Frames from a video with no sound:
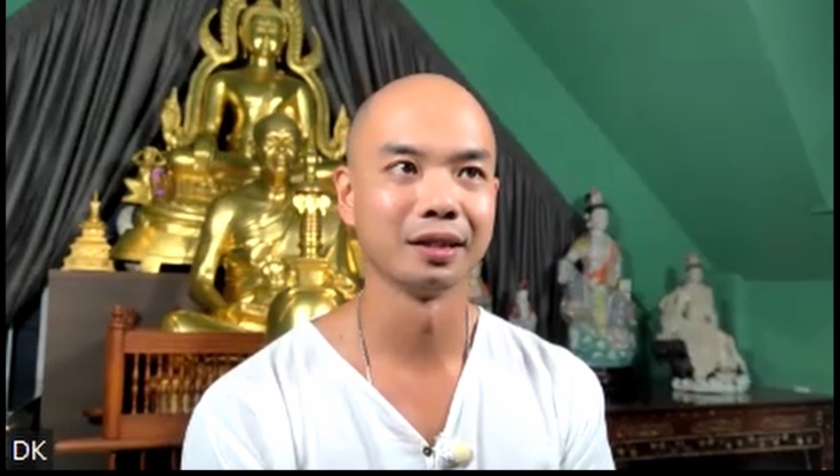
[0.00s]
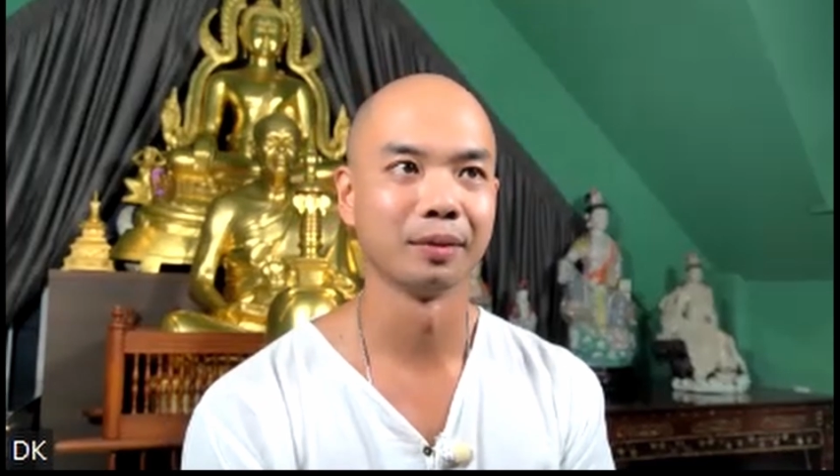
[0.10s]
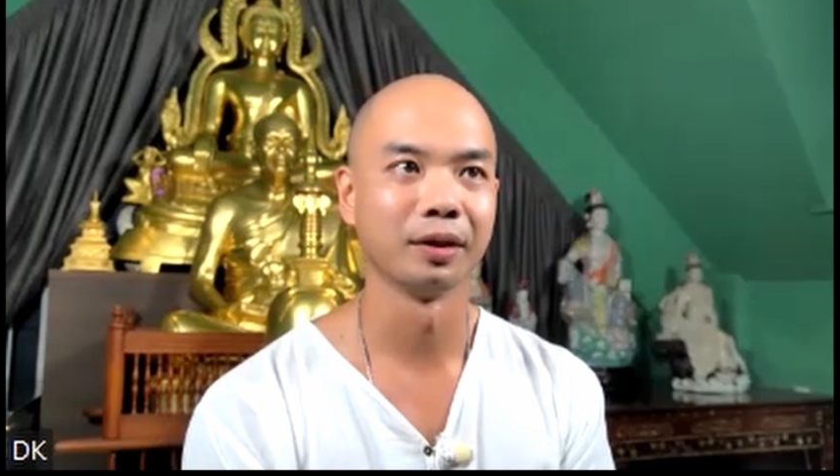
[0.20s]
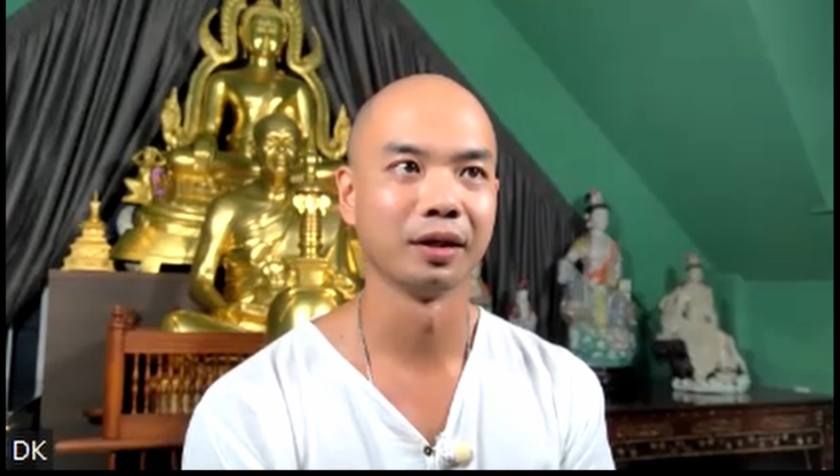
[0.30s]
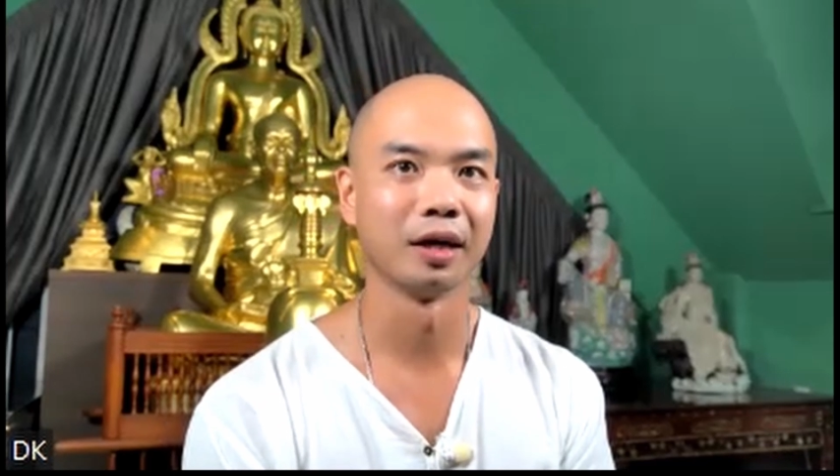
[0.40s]

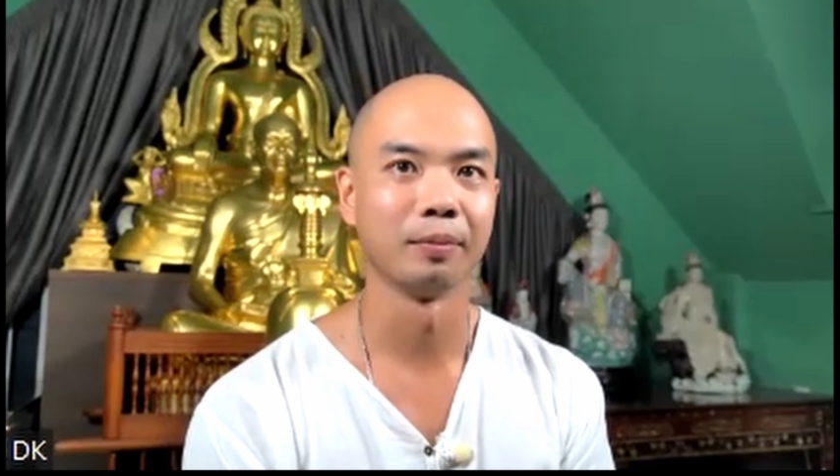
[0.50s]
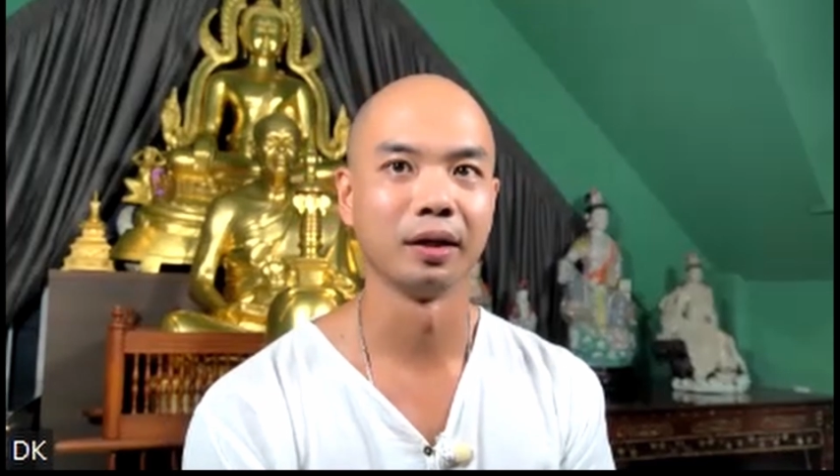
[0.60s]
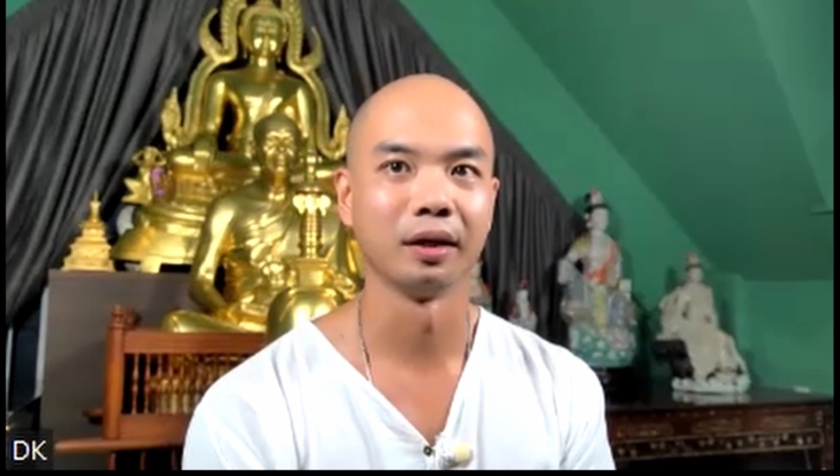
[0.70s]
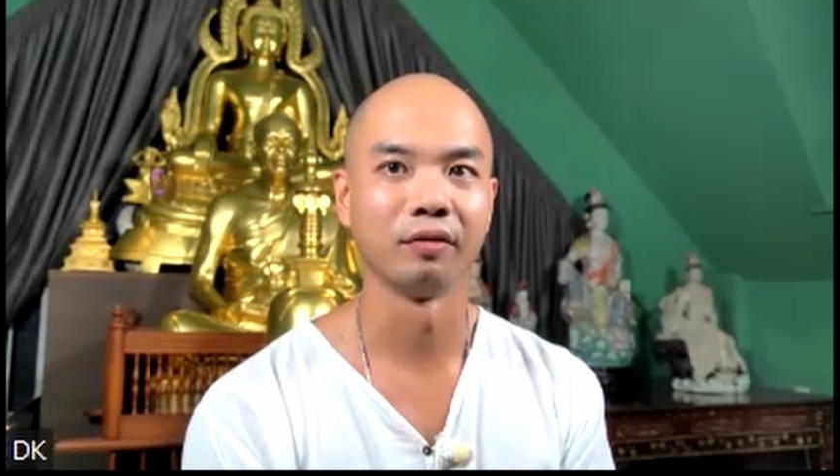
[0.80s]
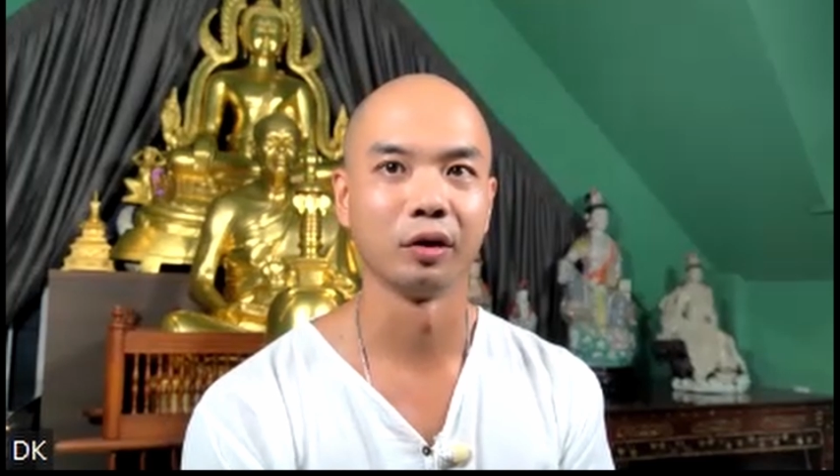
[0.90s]
something
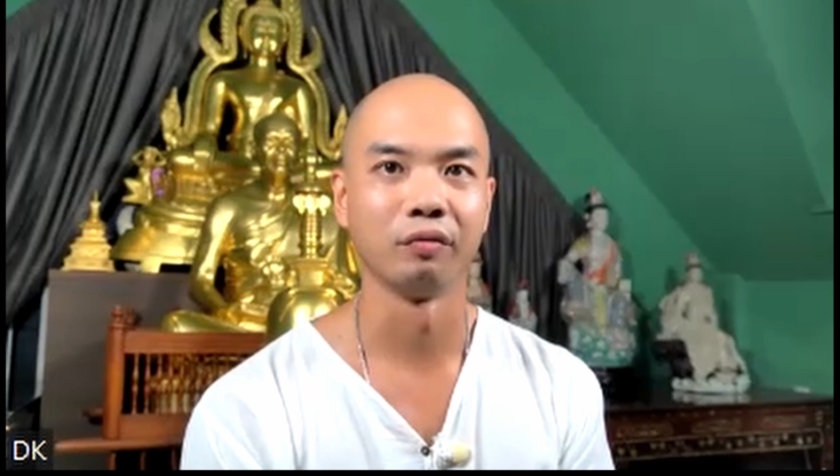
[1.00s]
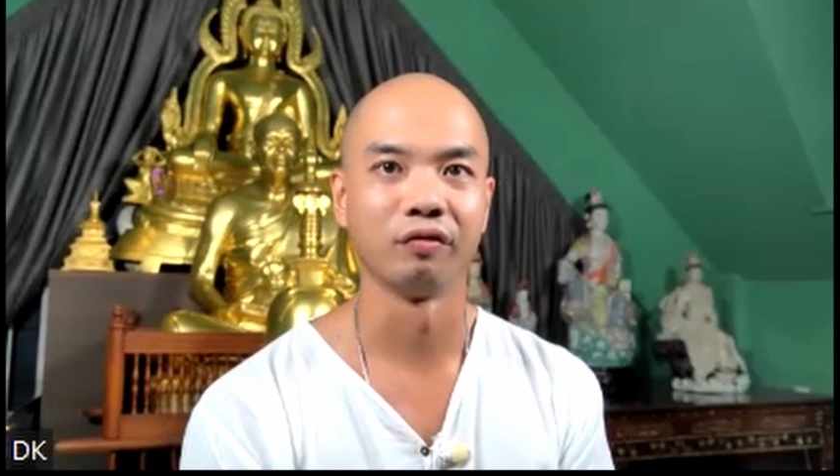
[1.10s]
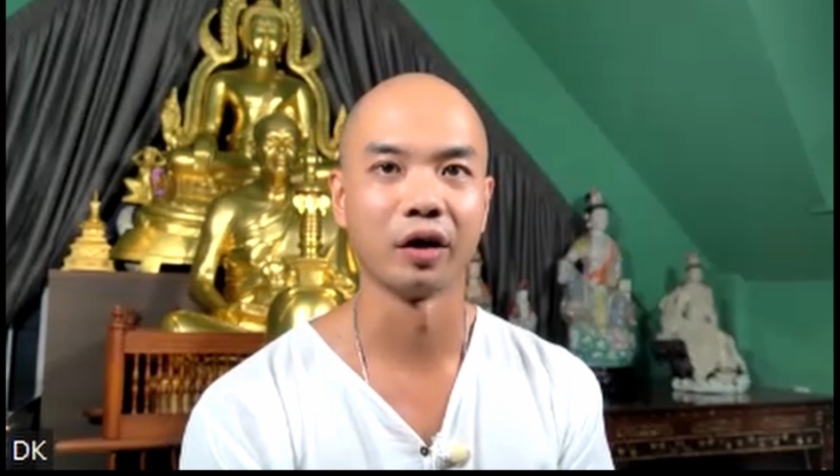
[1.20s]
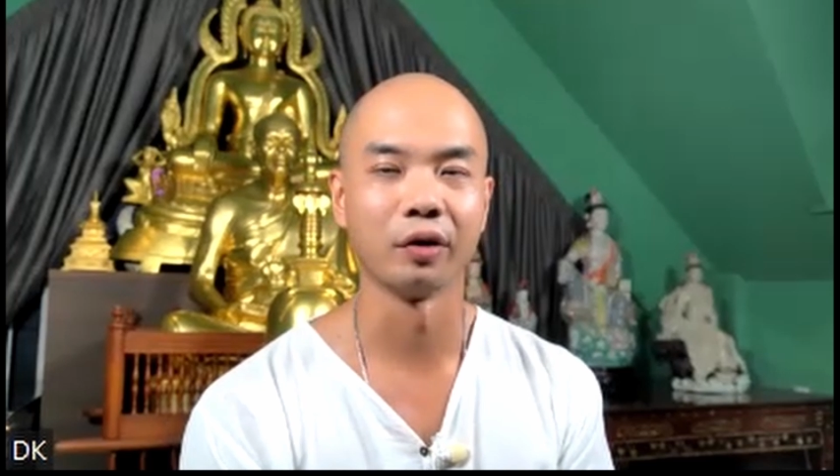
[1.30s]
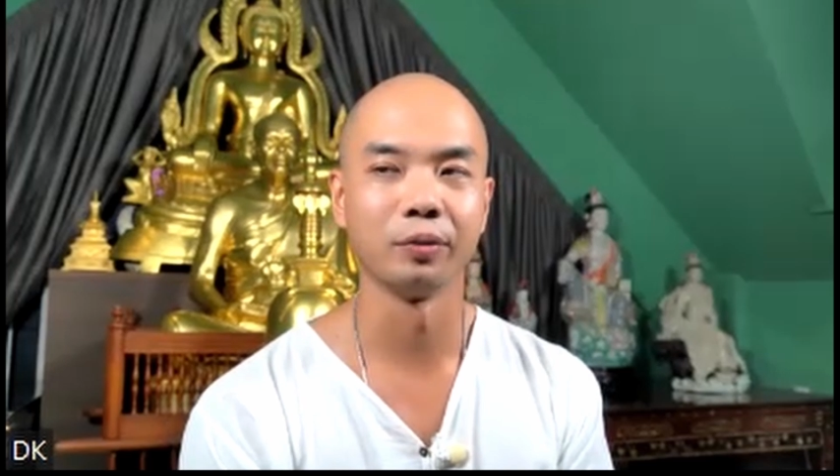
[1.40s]
happening in your
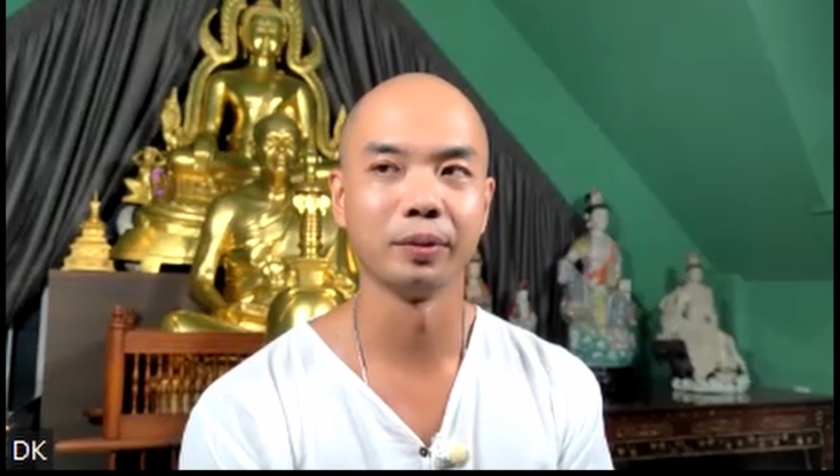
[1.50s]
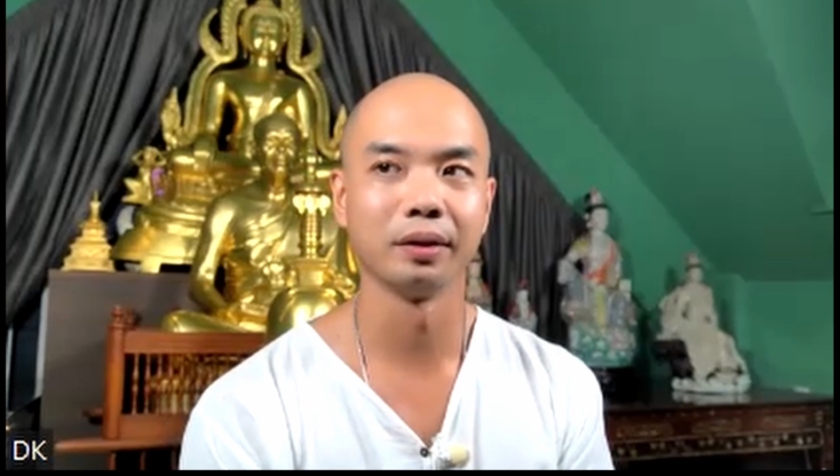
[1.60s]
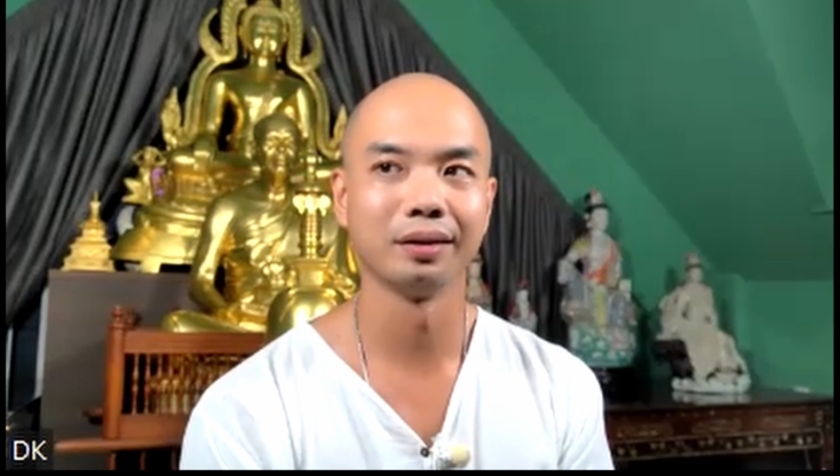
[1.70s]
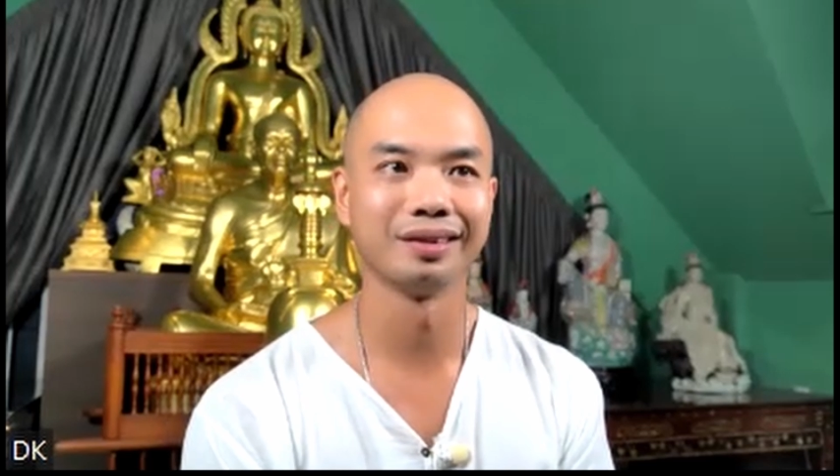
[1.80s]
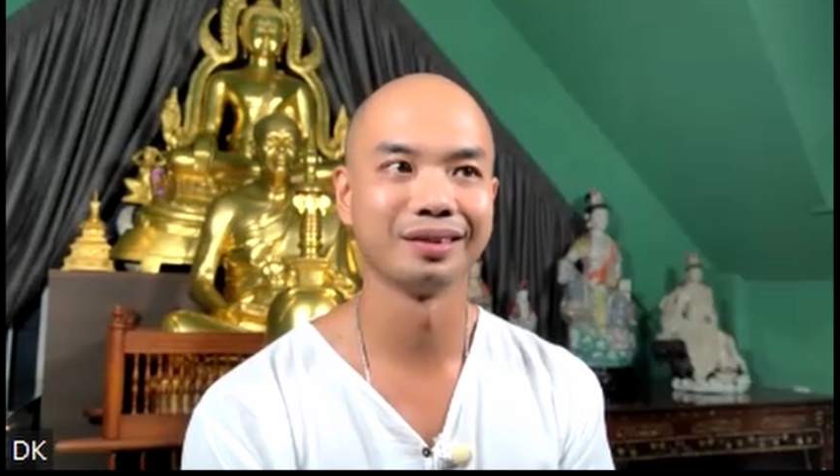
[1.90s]

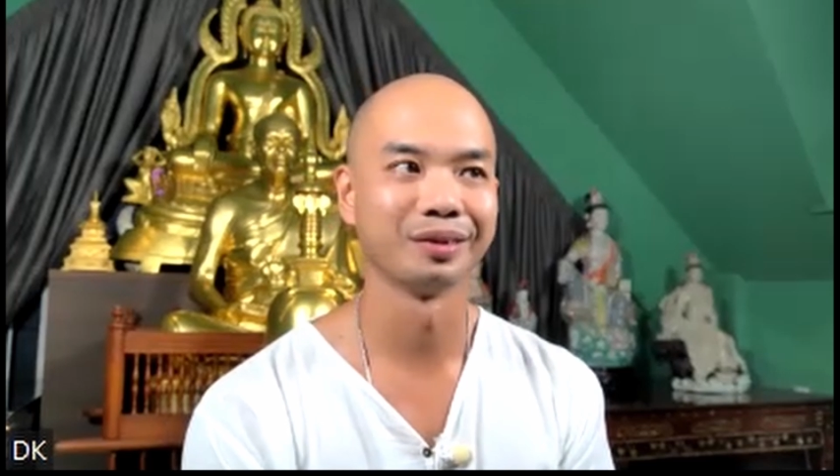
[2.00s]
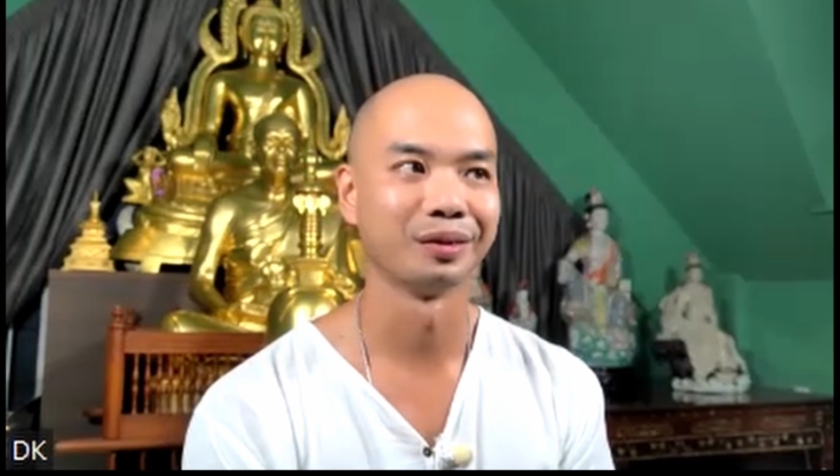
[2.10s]
environment,